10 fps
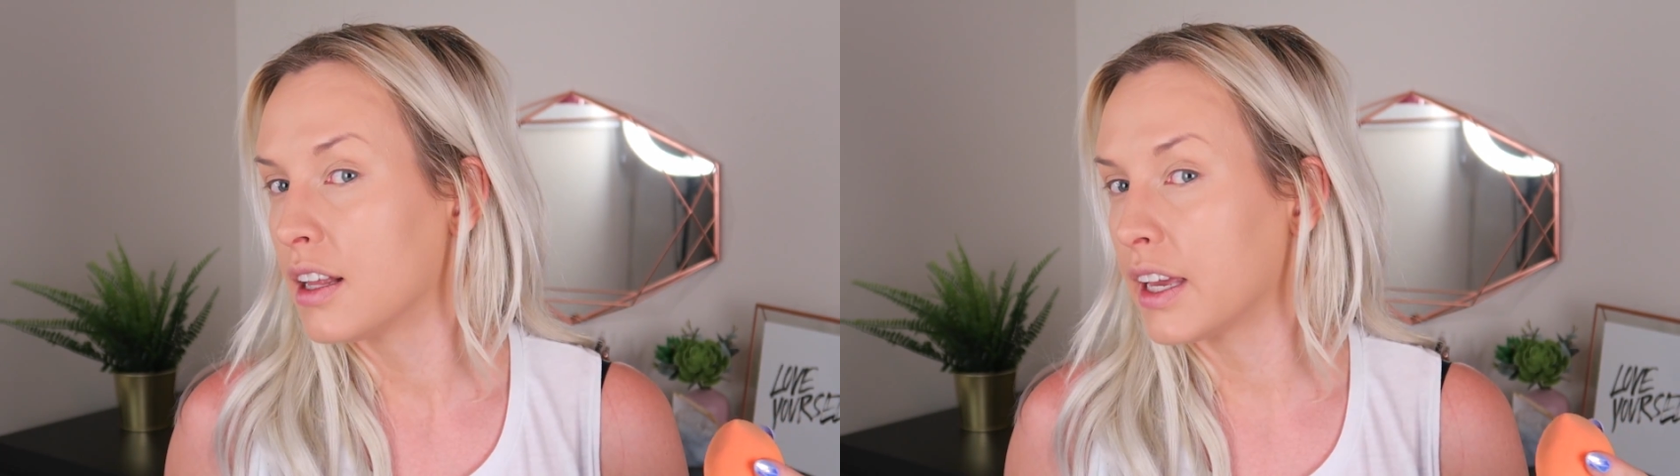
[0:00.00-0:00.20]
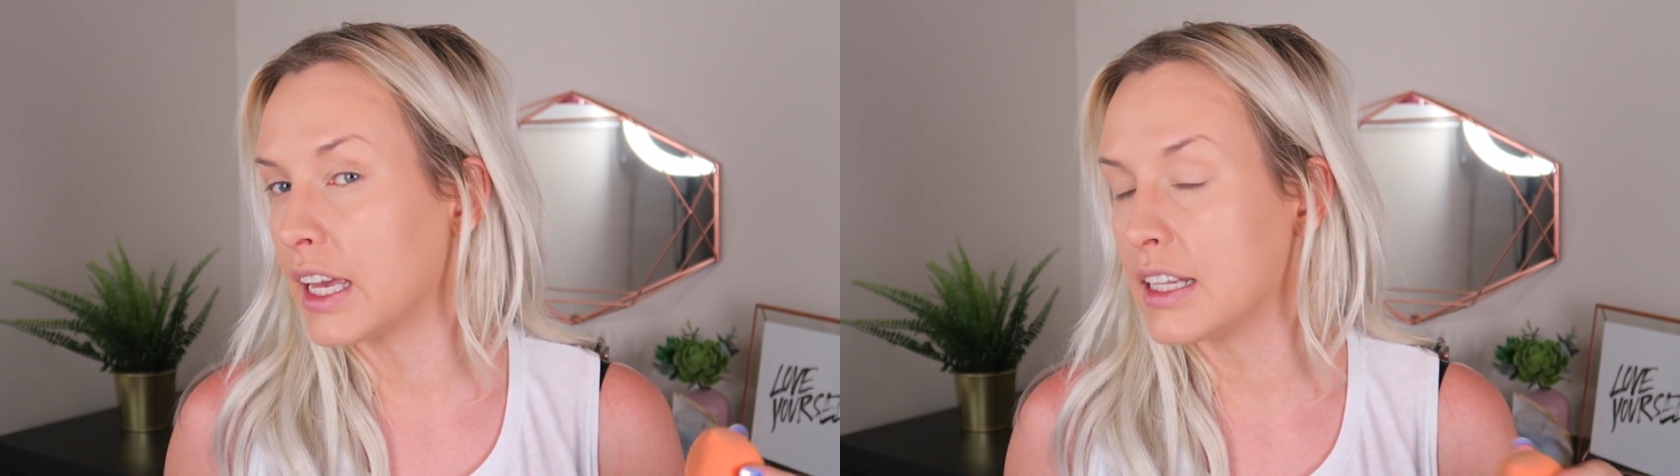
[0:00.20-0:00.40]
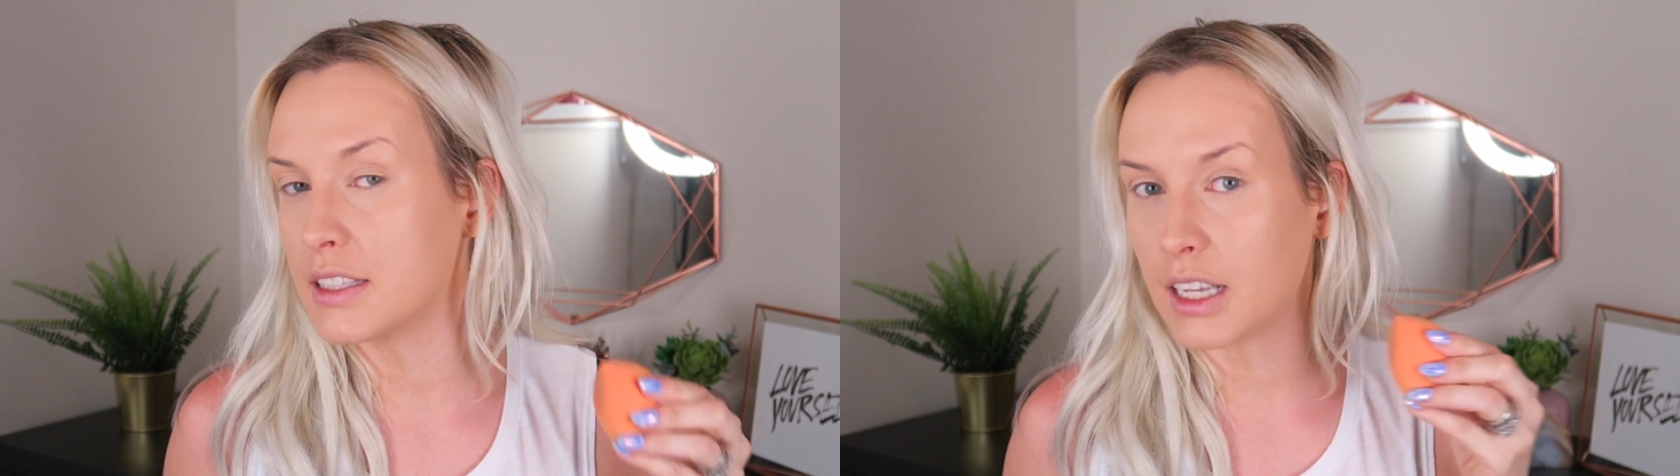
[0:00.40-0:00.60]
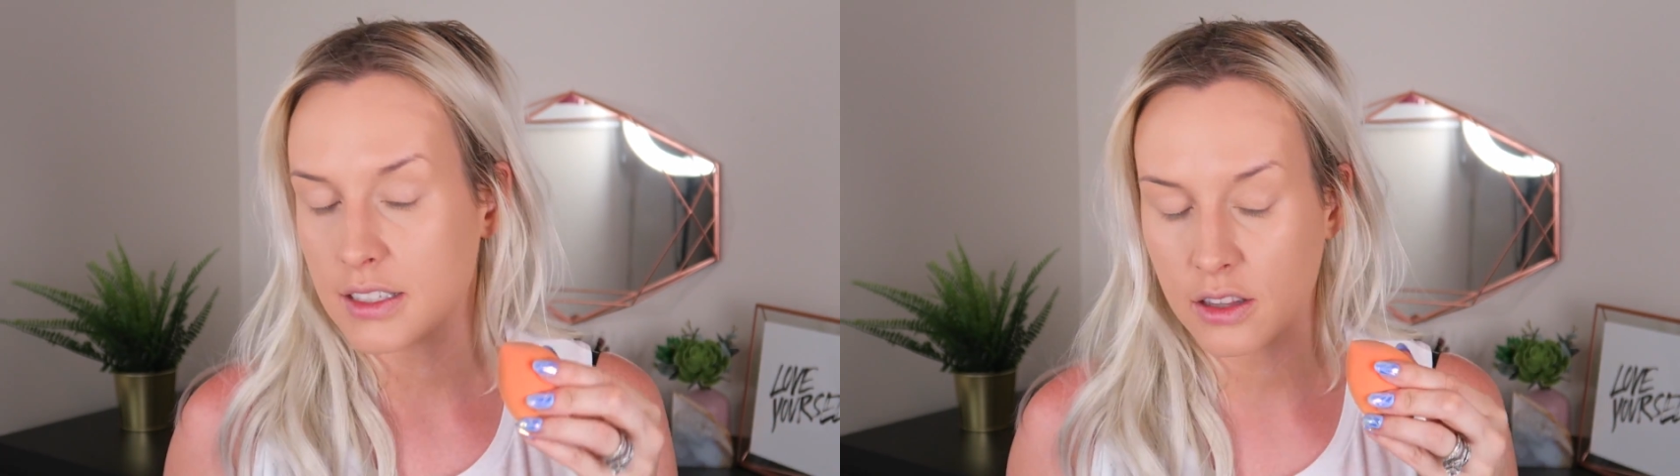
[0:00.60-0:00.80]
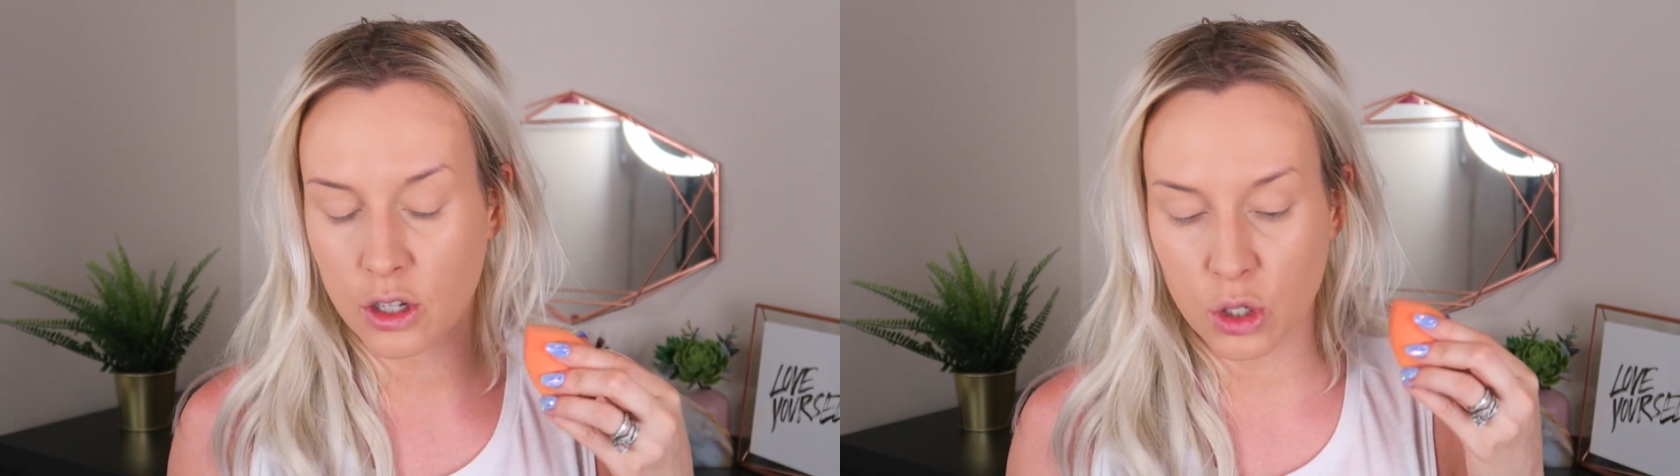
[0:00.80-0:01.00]
Like it
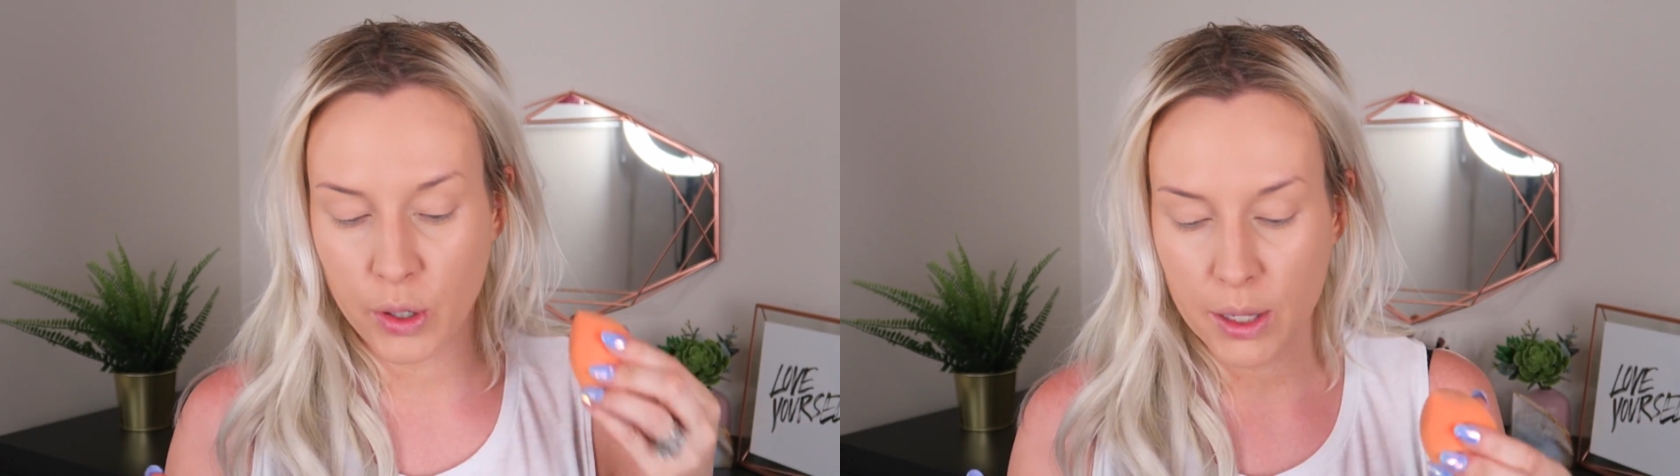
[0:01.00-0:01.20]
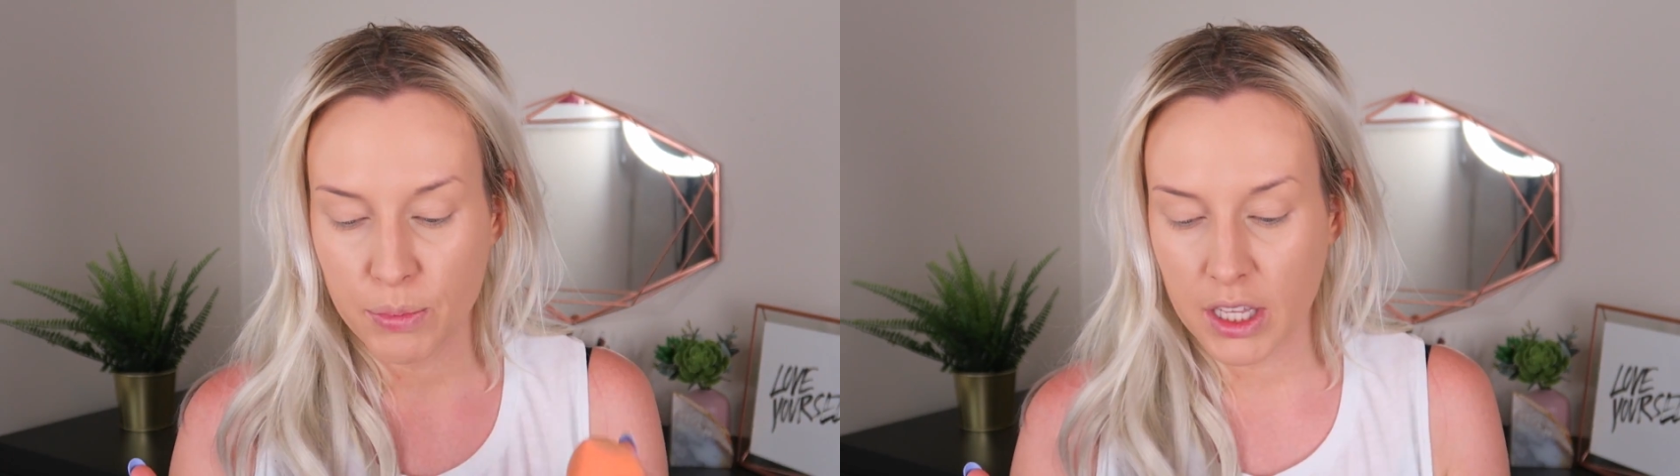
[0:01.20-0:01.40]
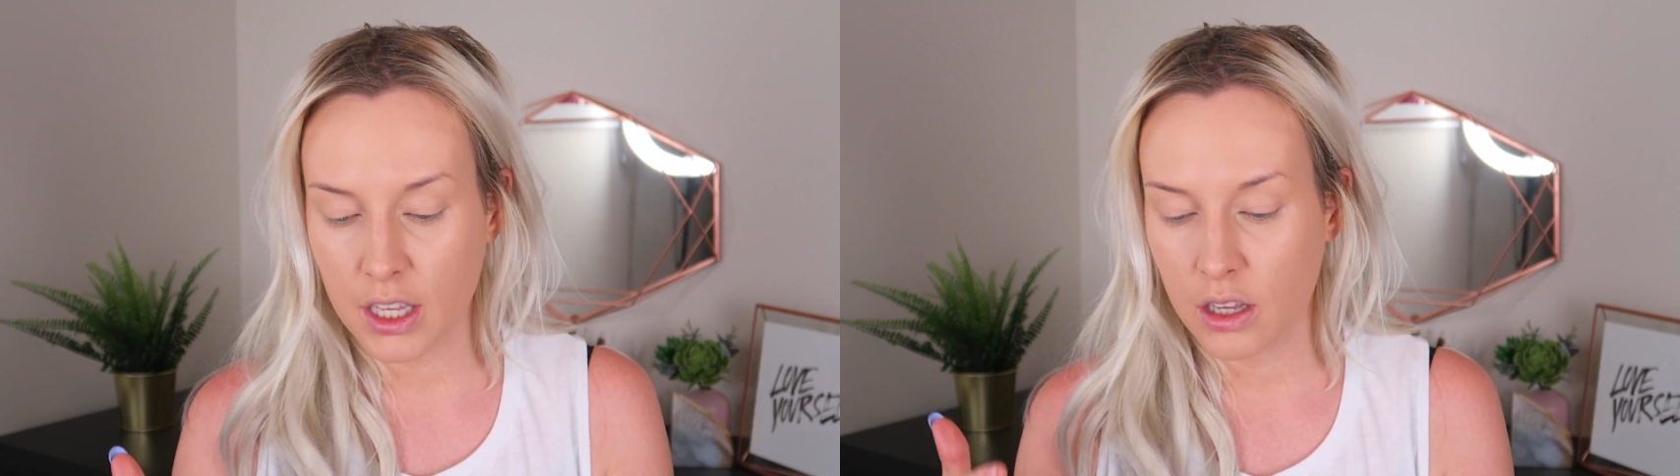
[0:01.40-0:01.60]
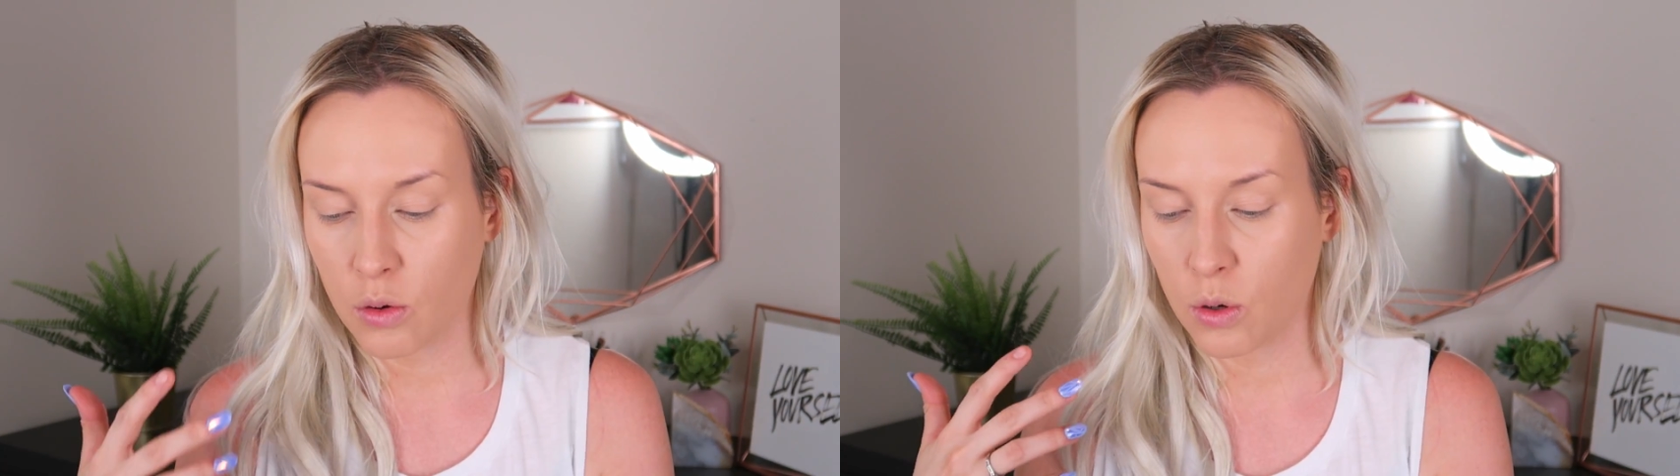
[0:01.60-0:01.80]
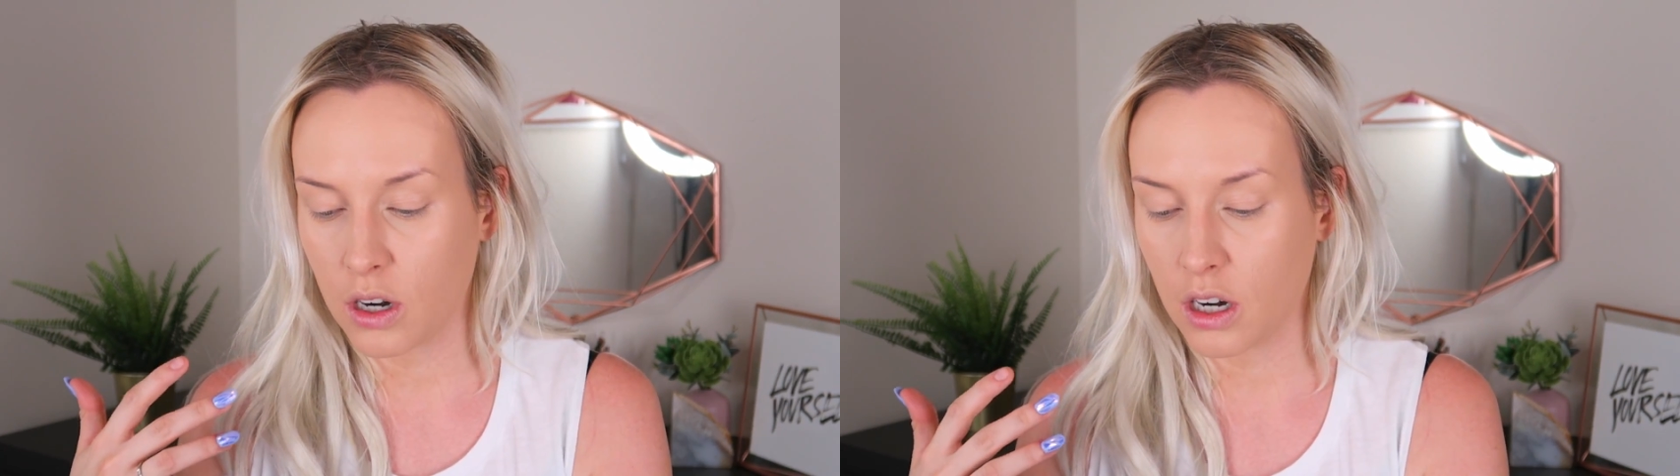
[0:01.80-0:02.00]
doesn't look crepey
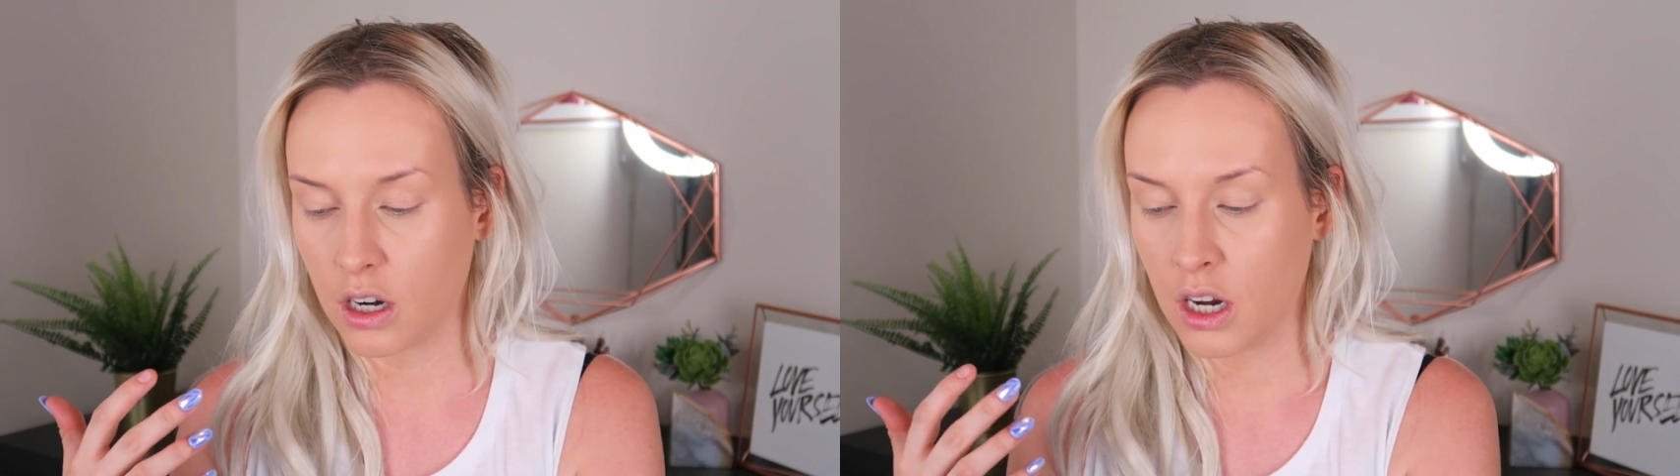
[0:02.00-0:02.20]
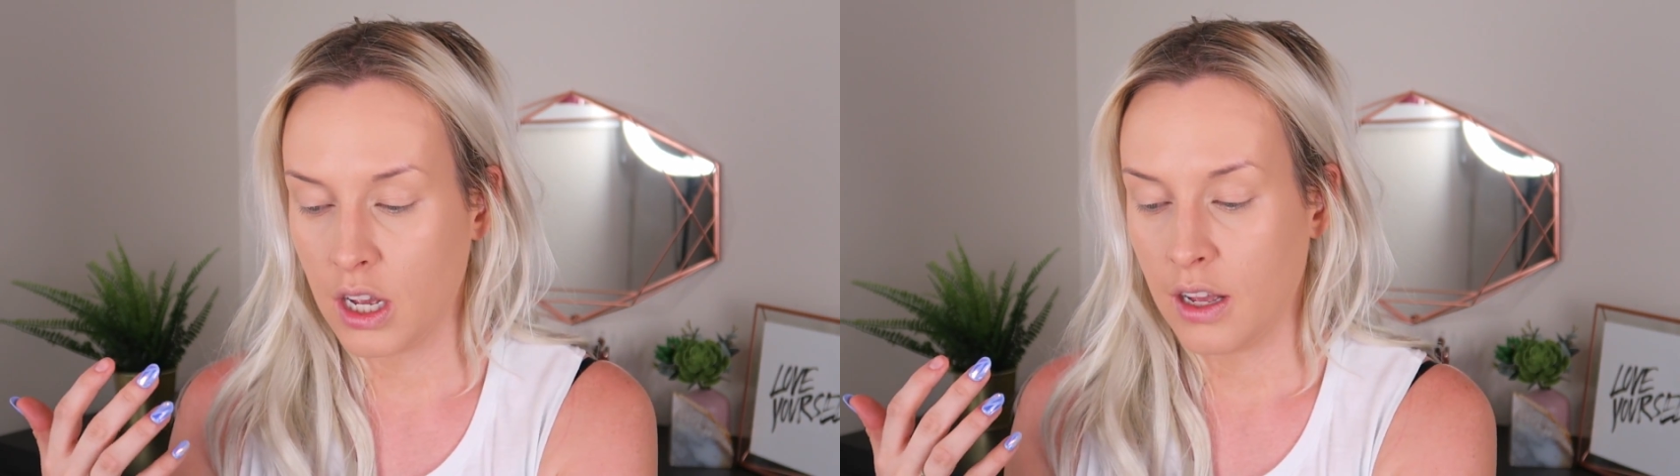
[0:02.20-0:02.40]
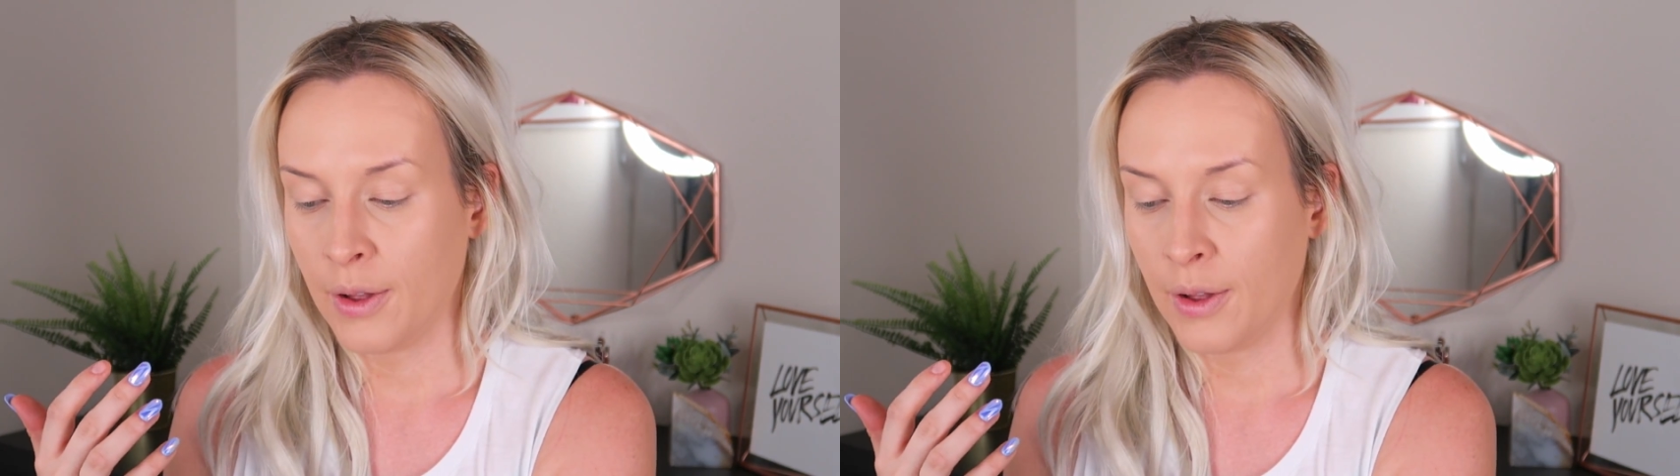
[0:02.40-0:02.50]
or